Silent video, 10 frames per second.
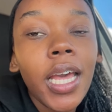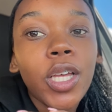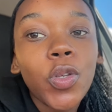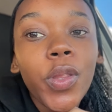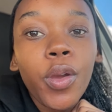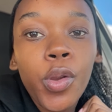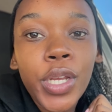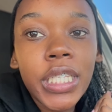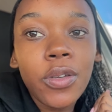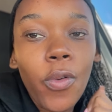So the
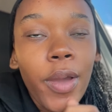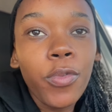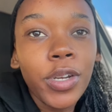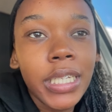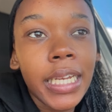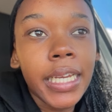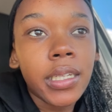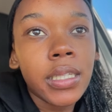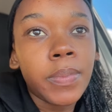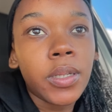reason why we were delayed
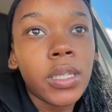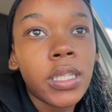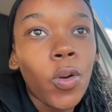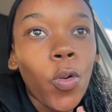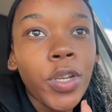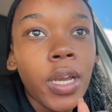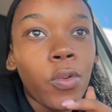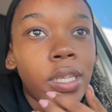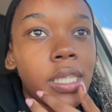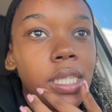is because the owner
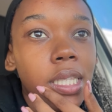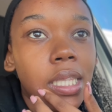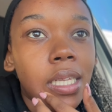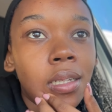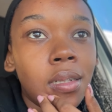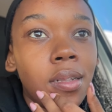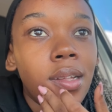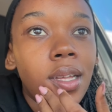was still,